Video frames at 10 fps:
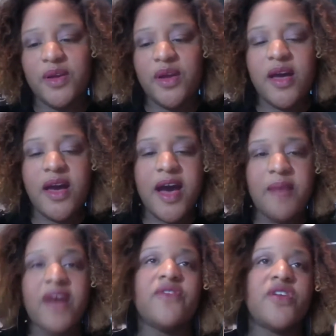
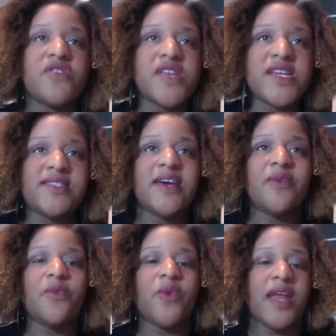I've noticed that
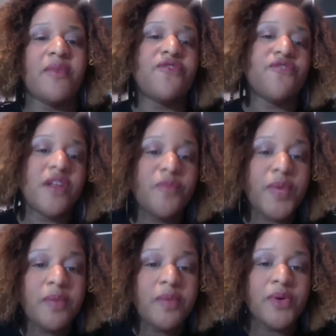when I'm in front of
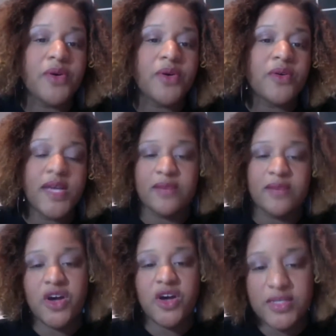people and I'm
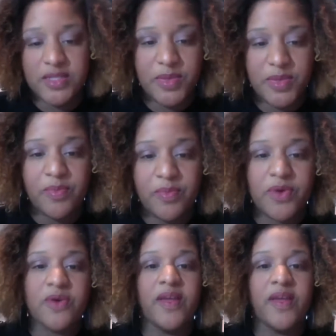talking to people